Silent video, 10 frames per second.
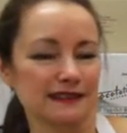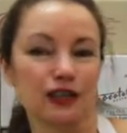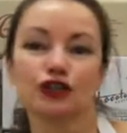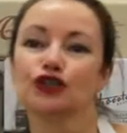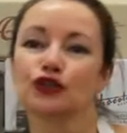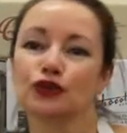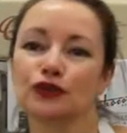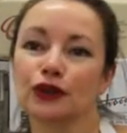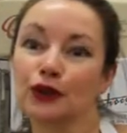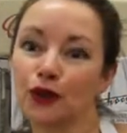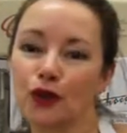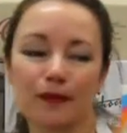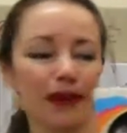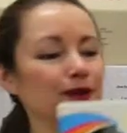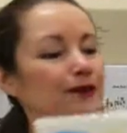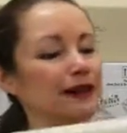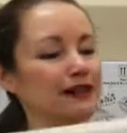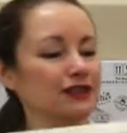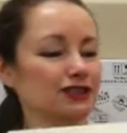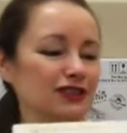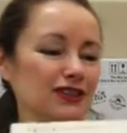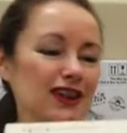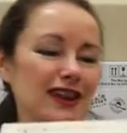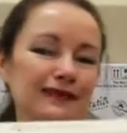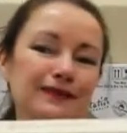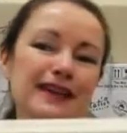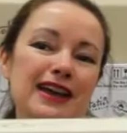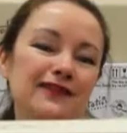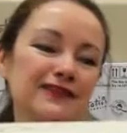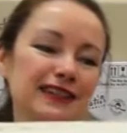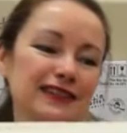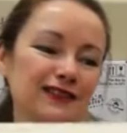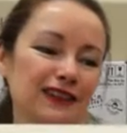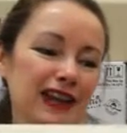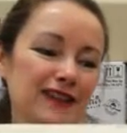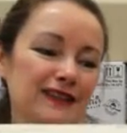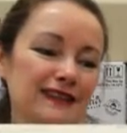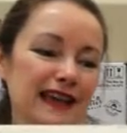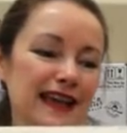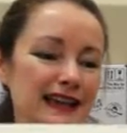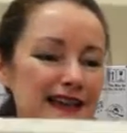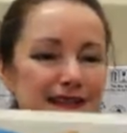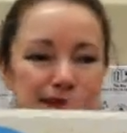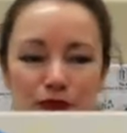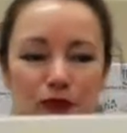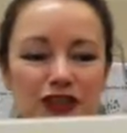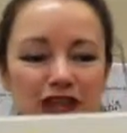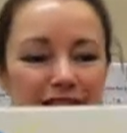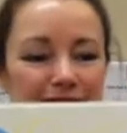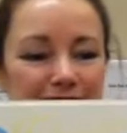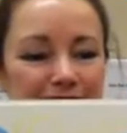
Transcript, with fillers: a junior gourmet range and we have such flavours as milkshake,